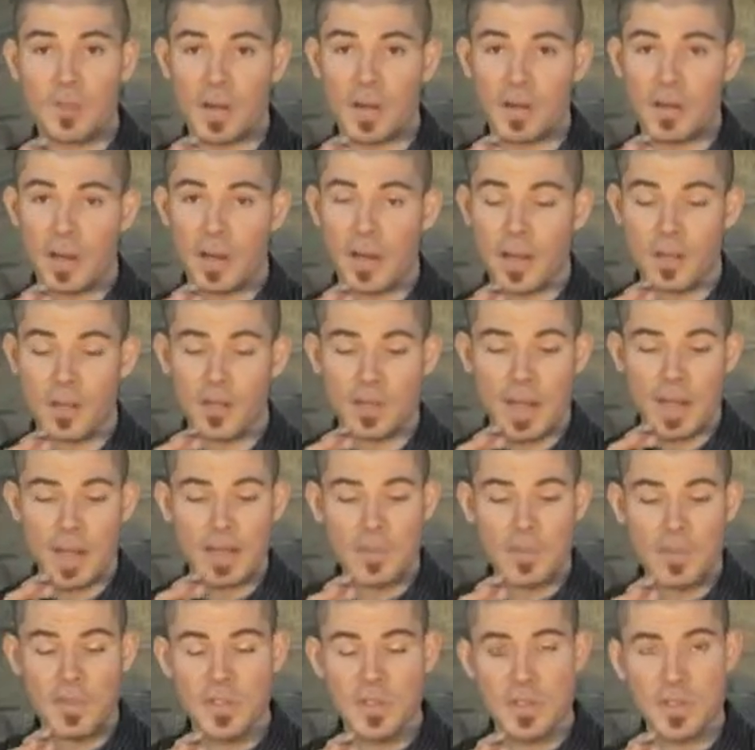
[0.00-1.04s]
But
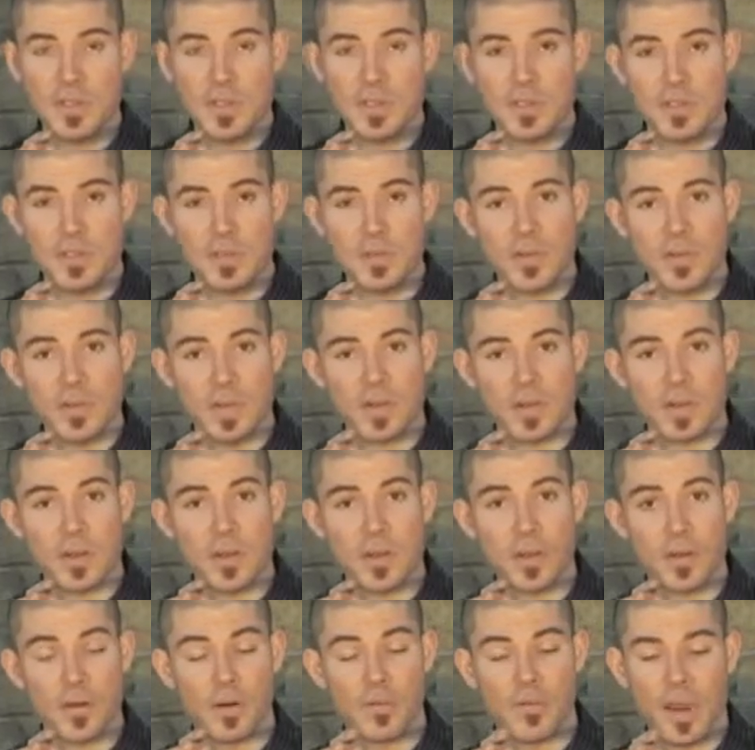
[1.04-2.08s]
jazz musicians use this
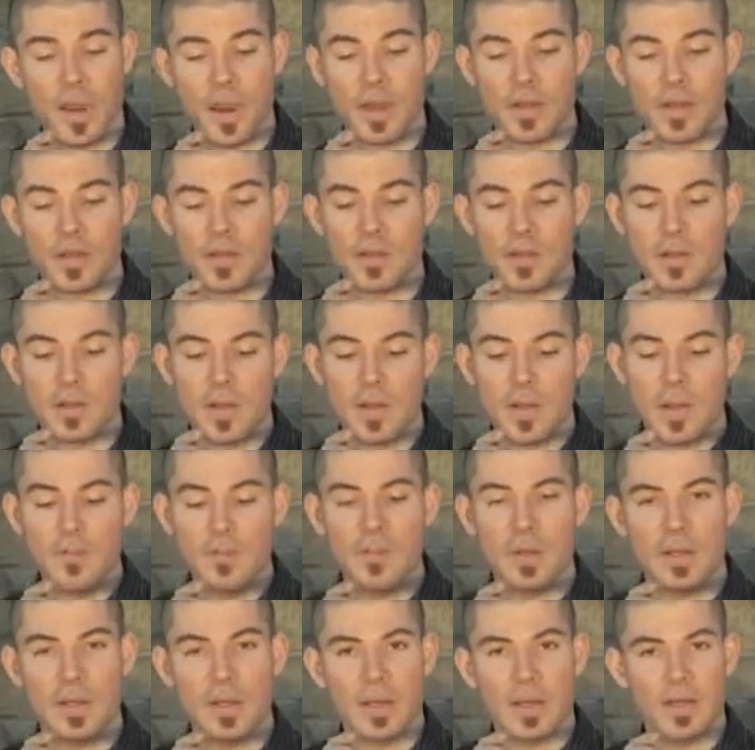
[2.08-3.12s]
to their advantage,
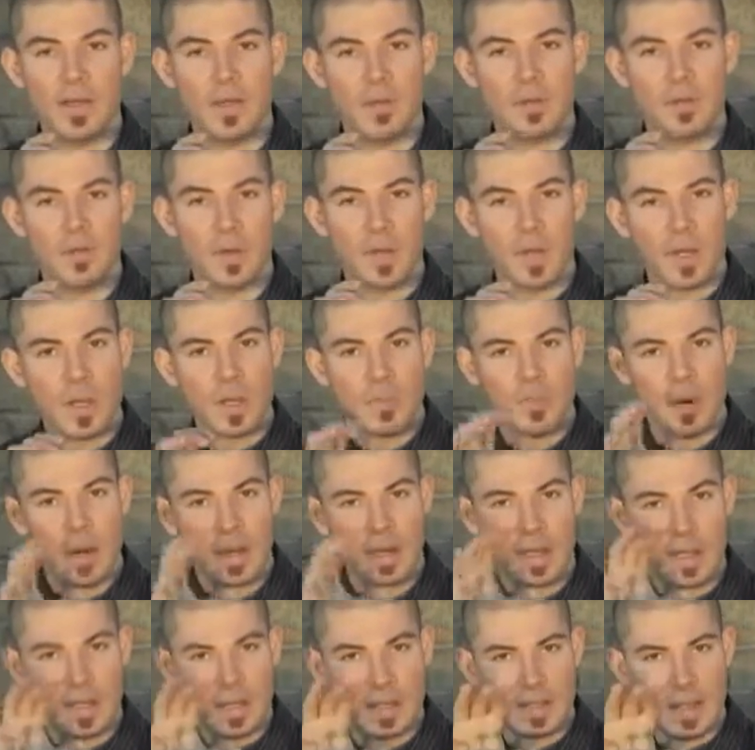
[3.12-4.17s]
because
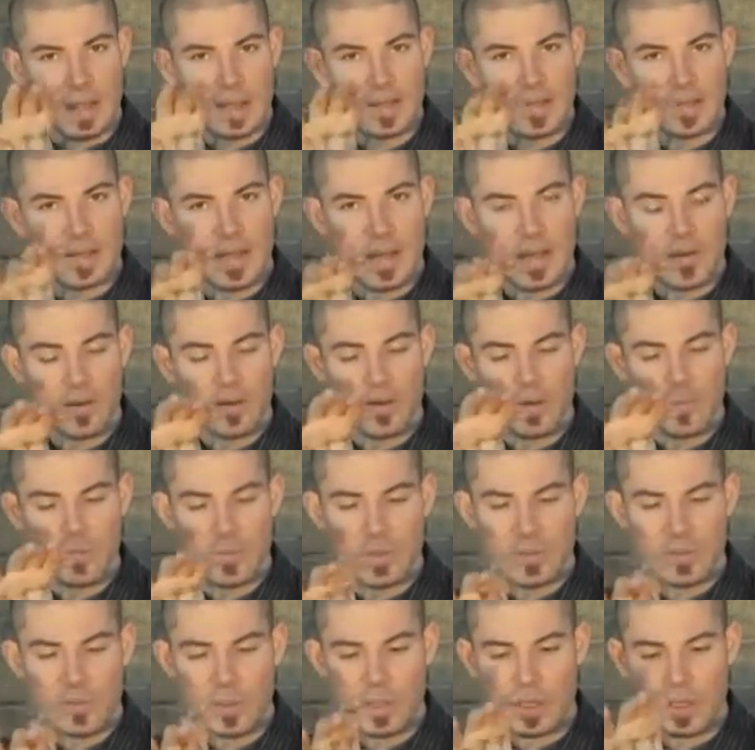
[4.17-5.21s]
by getting that sound
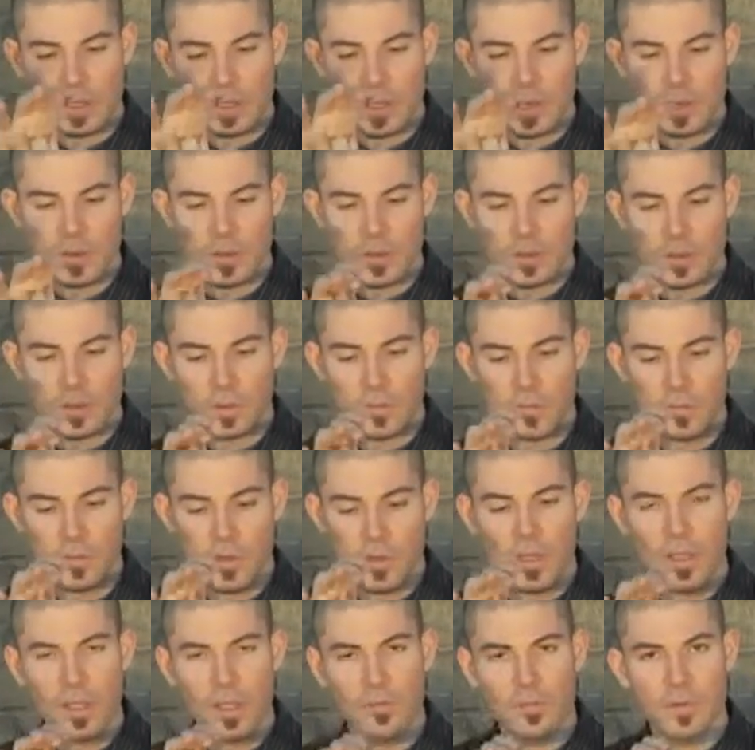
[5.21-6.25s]
in between there, you can
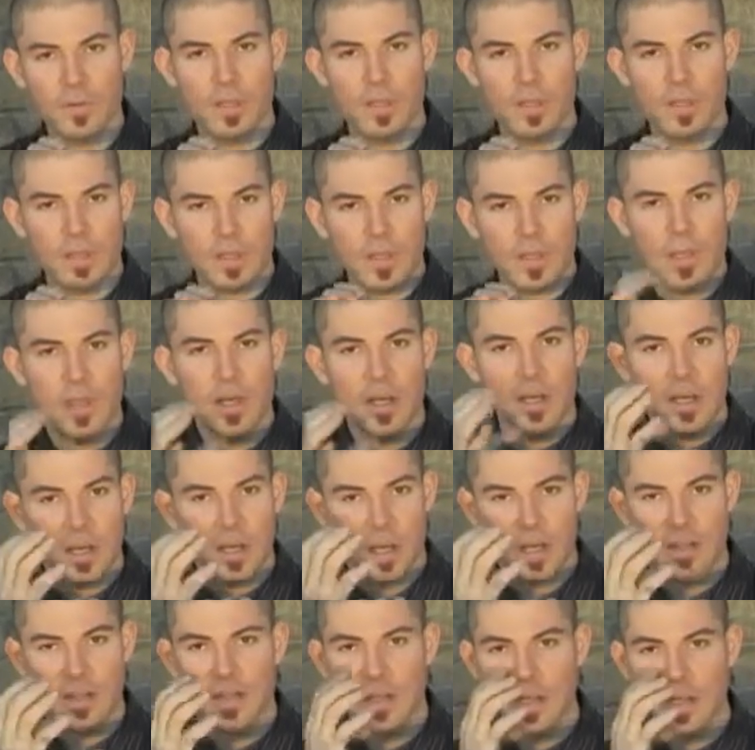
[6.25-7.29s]
really
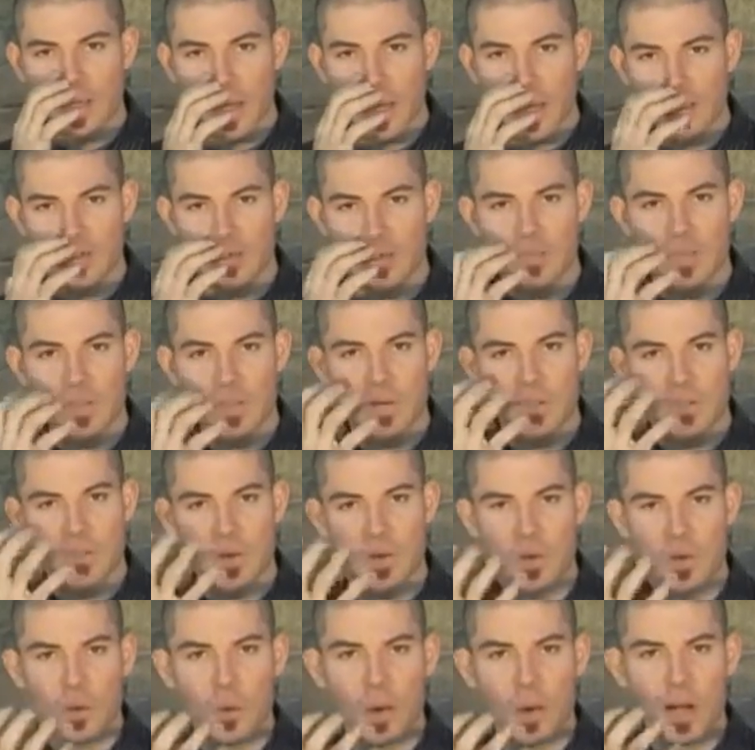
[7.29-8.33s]
dig out some
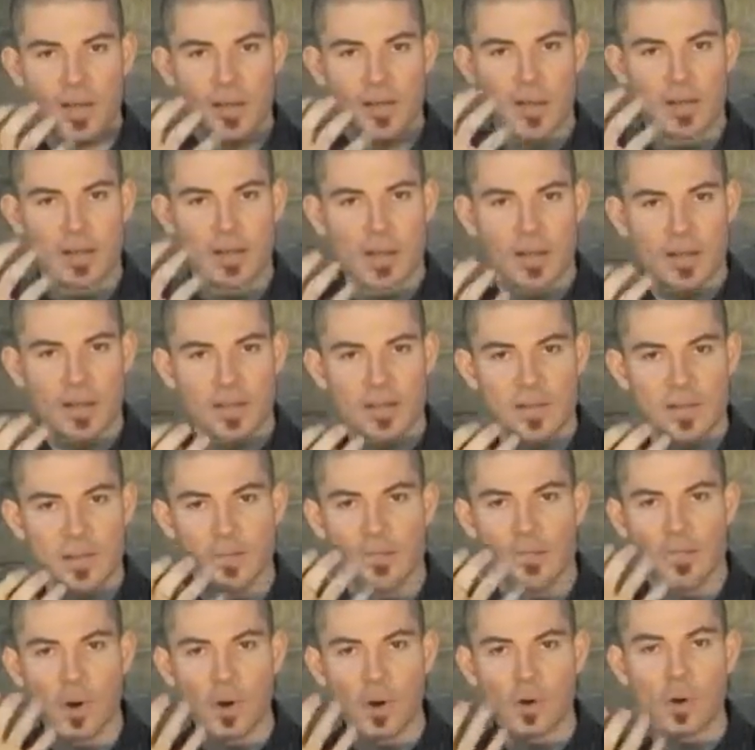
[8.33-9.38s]
different nuances and
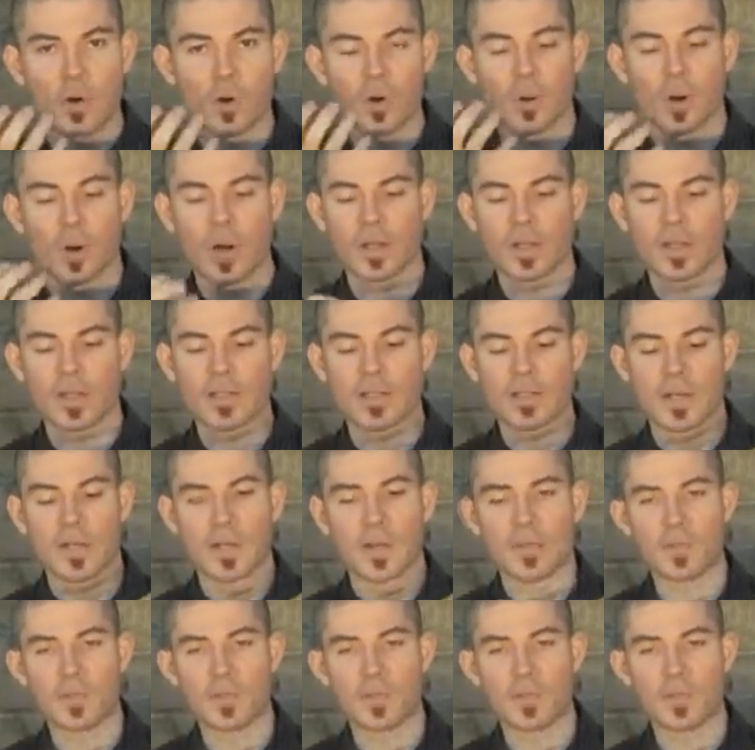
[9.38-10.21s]
some vocal qualities